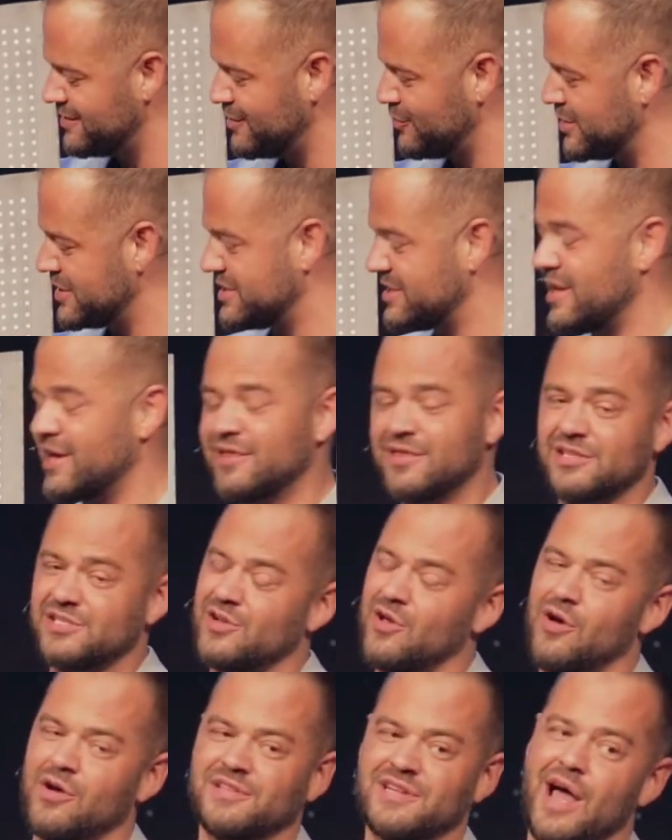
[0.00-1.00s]
We sing the
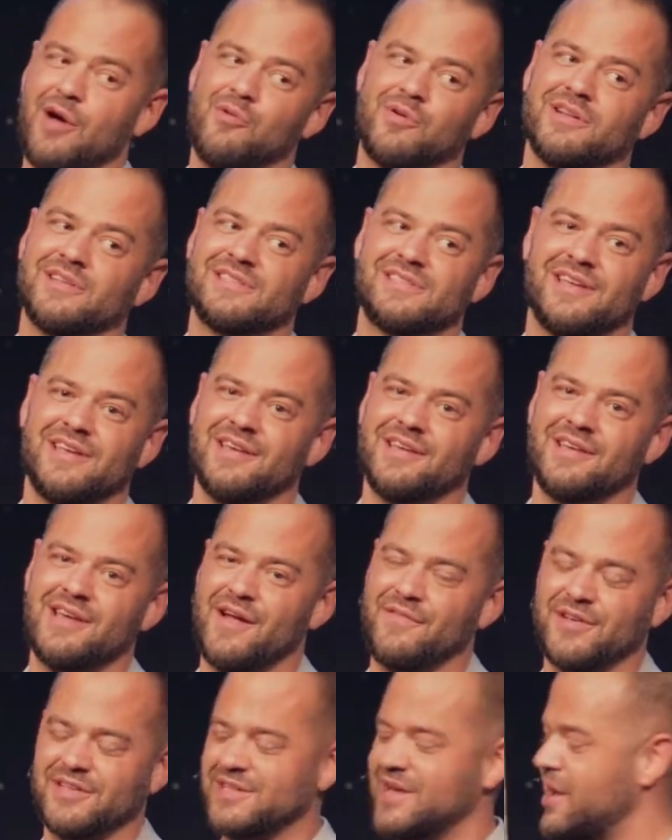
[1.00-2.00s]
songs I want to sing
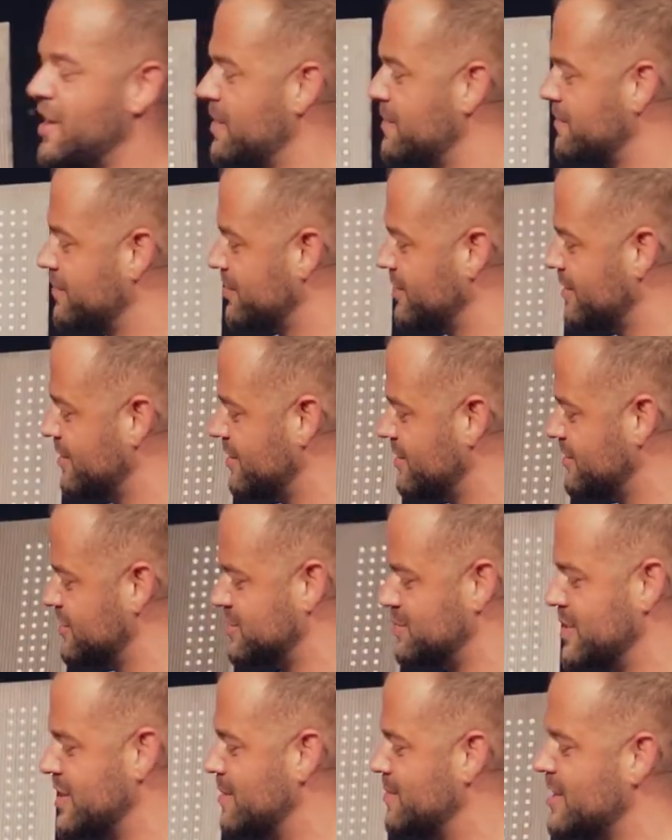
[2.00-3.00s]
every time,
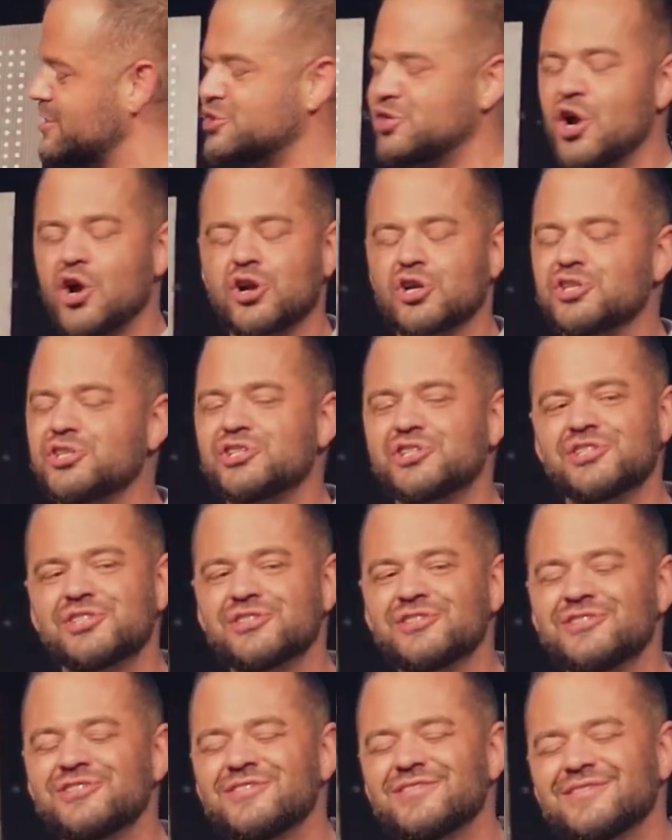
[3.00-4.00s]
just me and my church.
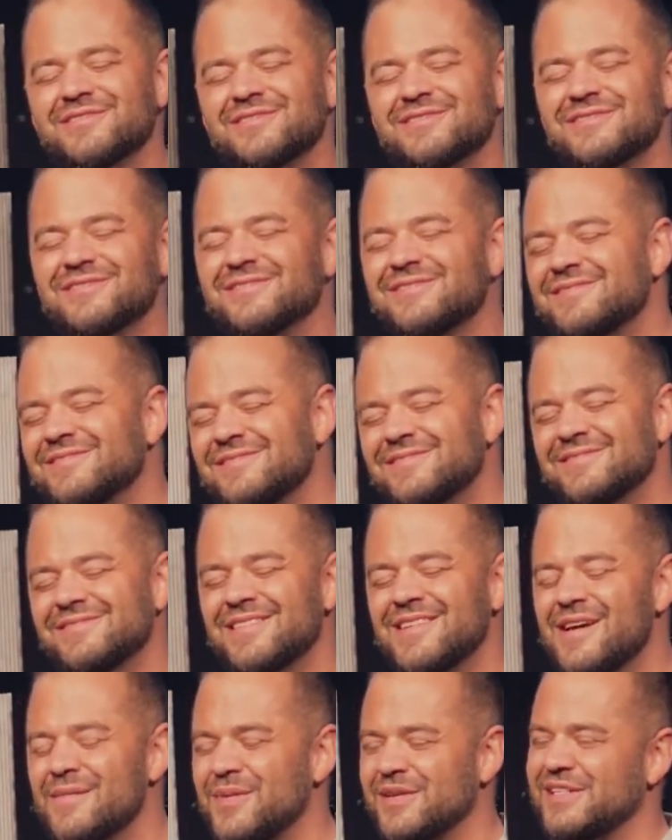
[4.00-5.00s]

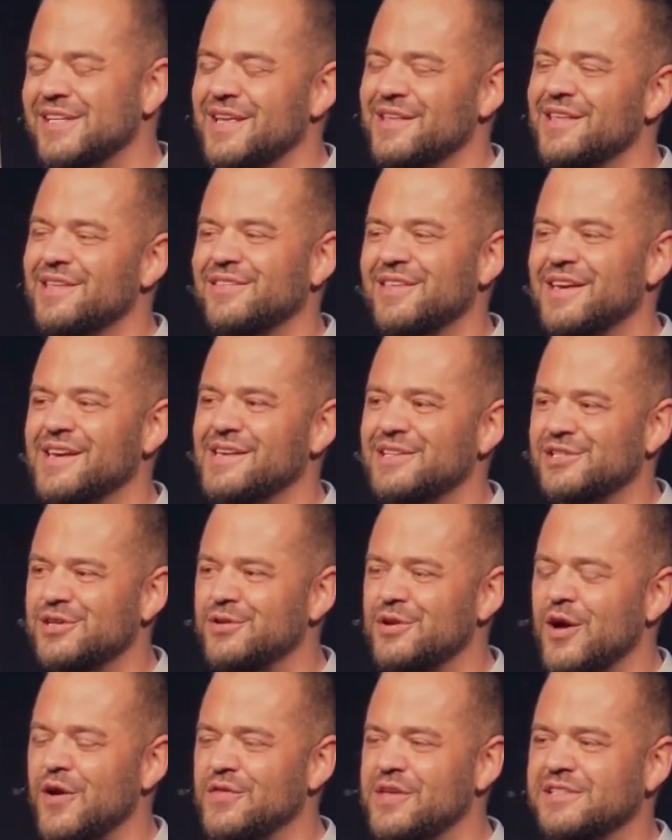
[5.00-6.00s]
But see, the thing is,
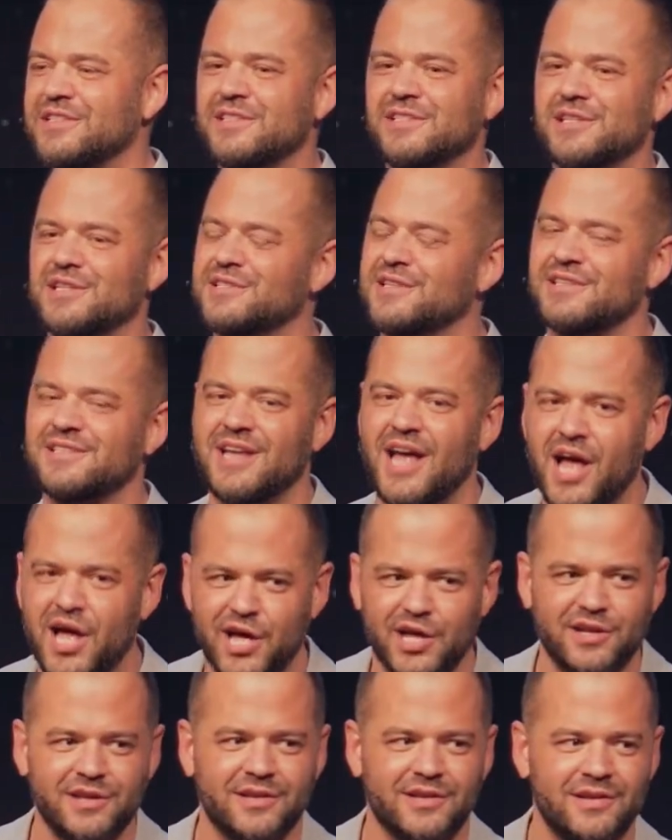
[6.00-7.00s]
you know, this is just a
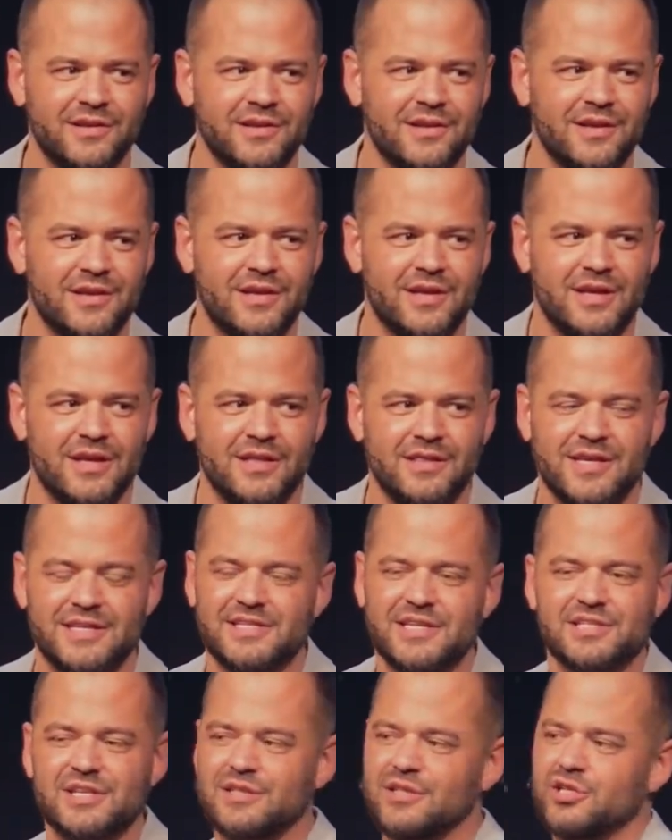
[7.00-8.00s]
sign.
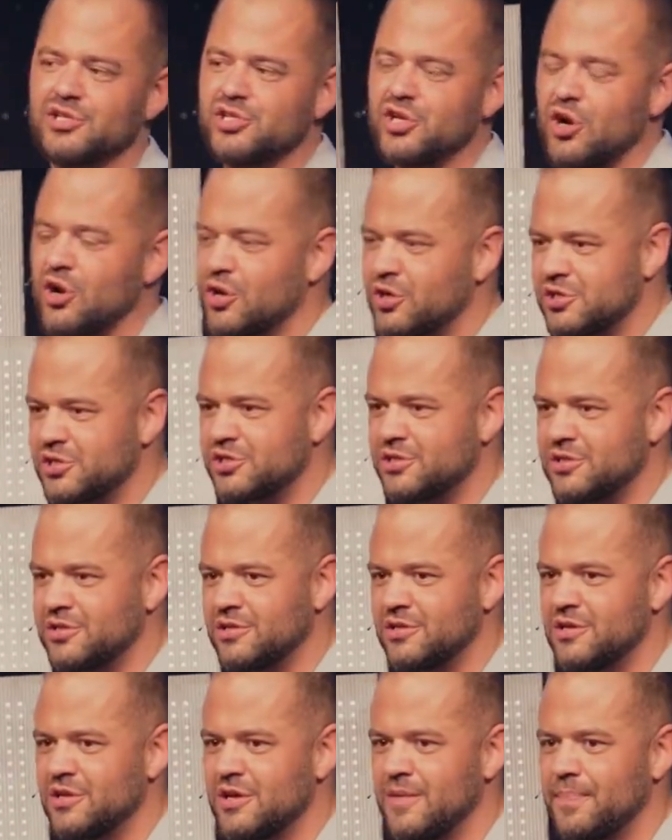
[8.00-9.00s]
This isn't the church,
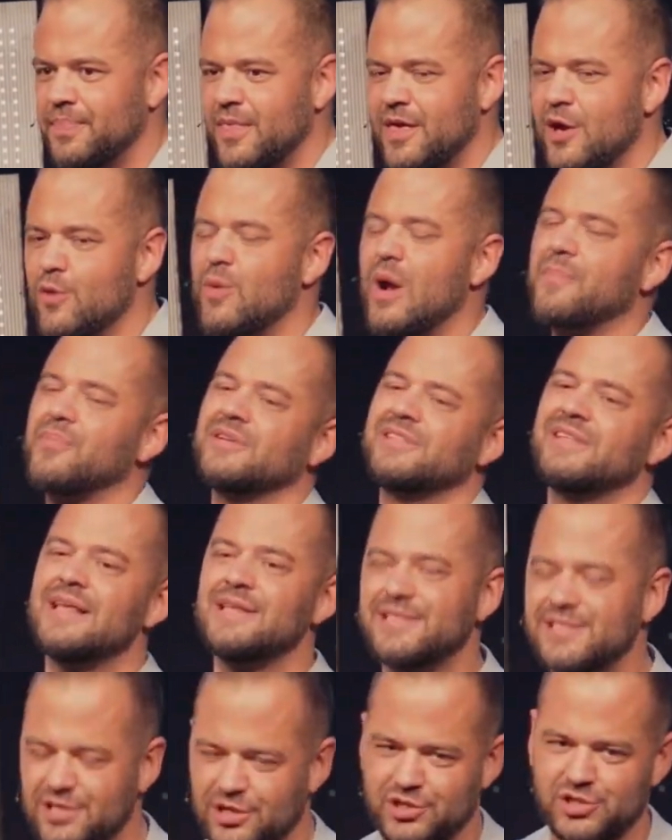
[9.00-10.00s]
it
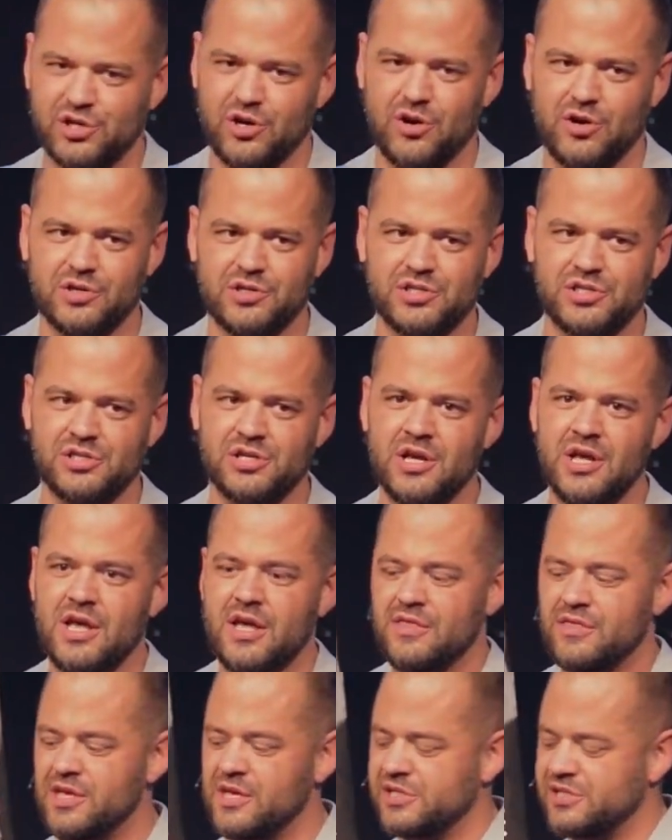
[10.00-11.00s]
represents the church.
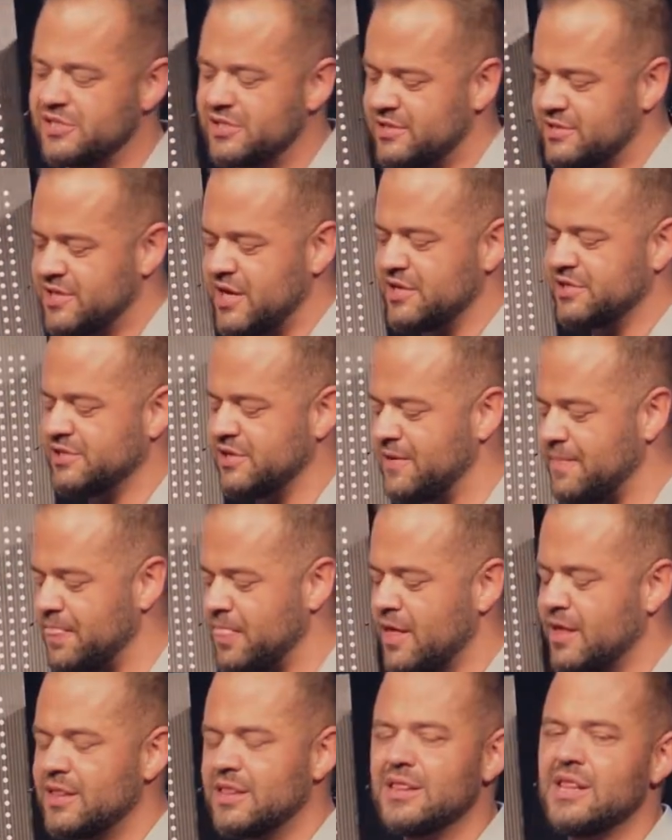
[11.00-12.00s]
This doesn't
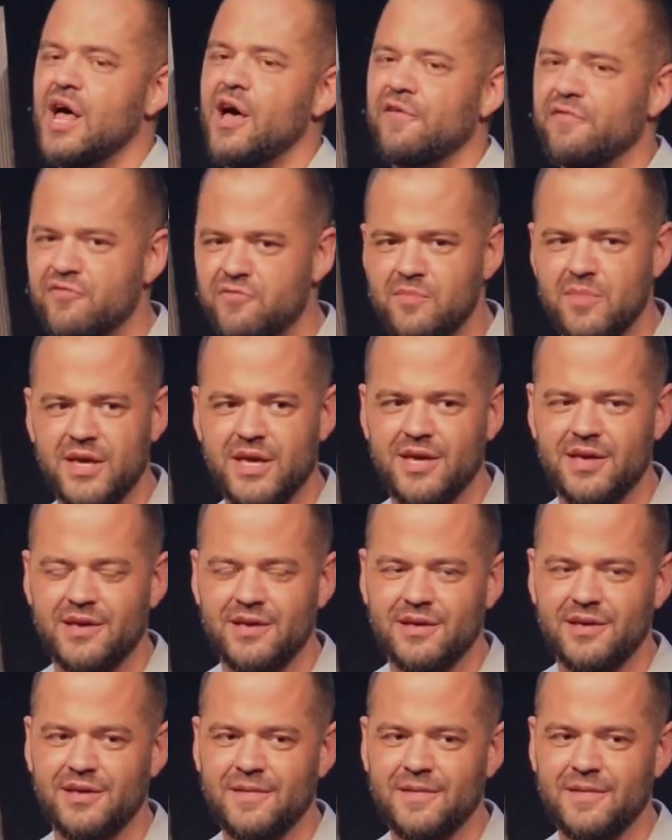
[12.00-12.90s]
love me,